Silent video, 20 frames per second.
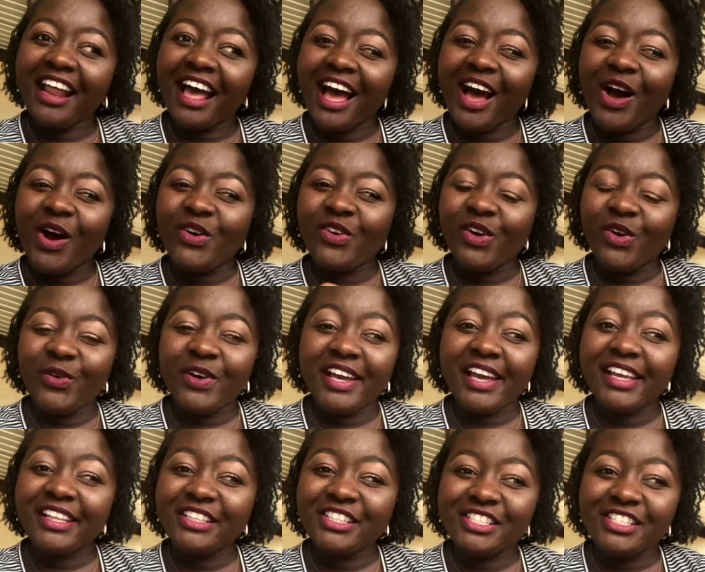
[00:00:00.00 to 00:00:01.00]
I'll go
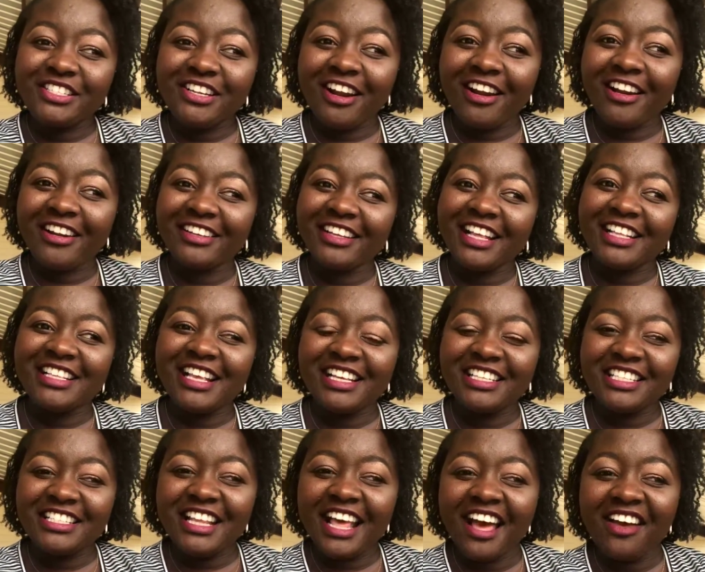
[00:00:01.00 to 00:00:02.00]
ahead and start because I
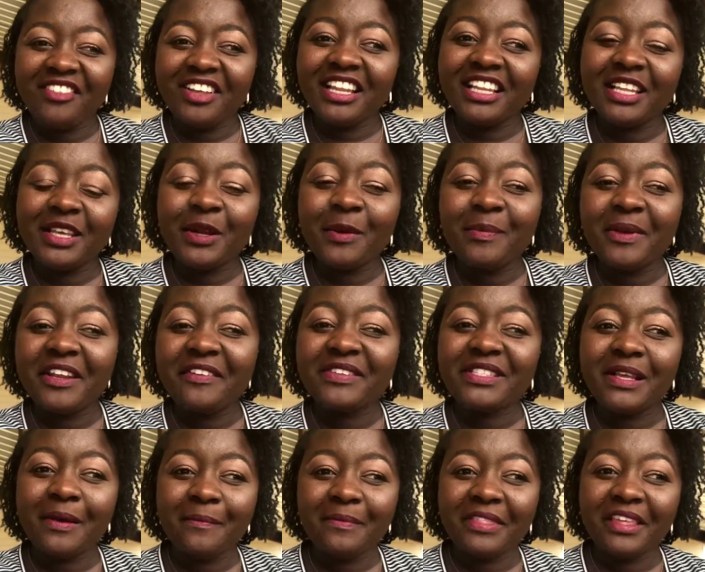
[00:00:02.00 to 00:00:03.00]
just have a little bit of
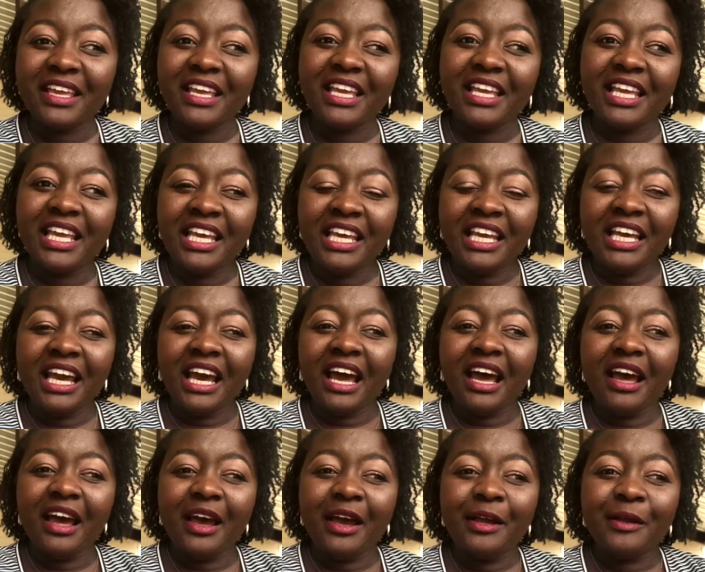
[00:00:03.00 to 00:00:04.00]
something
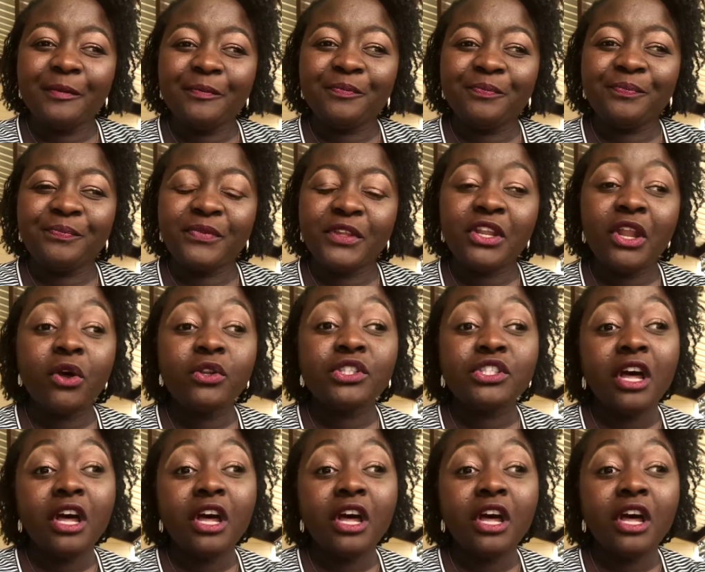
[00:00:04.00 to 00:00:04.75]
to